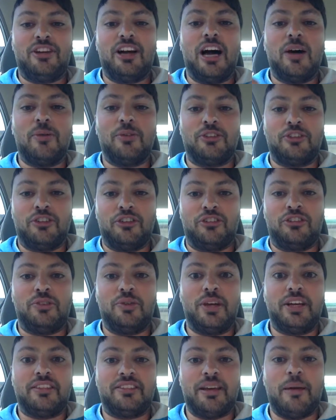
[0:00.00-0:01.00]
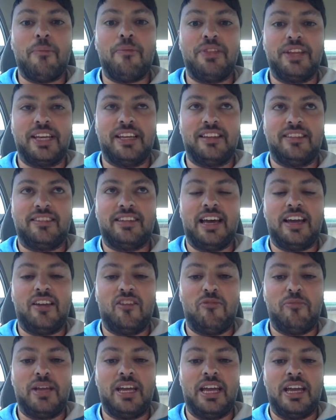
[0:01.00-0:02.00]
God was just doing something inside
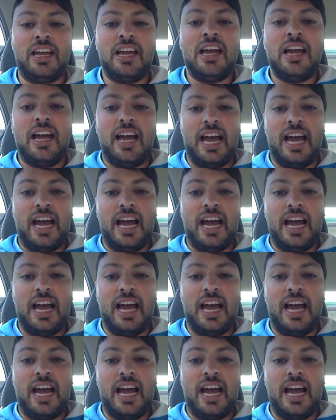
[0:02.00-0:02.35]
of me.